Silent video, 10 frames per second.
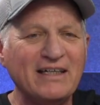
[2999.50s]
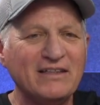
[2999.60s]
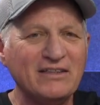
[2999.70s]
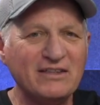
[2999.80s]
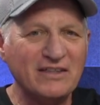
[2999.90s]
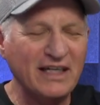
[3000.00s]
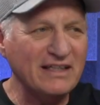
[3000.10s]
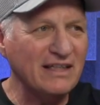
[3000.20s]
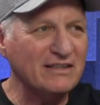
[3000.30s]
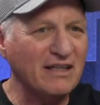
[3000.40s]
Just take
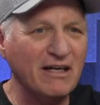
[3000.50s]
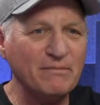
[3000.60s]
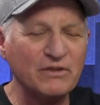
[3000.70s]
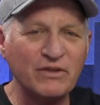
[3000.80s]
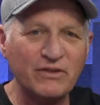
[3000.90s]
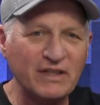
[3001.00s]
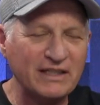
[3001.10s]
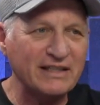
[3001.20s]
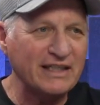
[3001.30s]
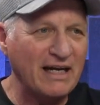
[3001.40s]
that time alone
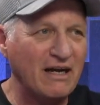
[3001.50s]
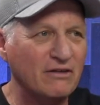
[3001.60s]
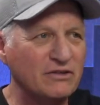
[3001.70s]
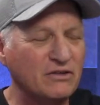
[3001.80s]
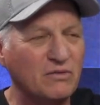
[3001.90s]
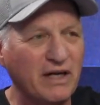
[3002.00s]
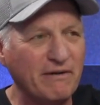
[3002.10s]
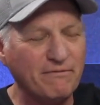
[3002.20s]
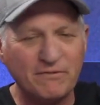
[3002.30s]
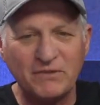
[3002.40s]
on the couch, away
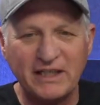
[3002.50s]
from the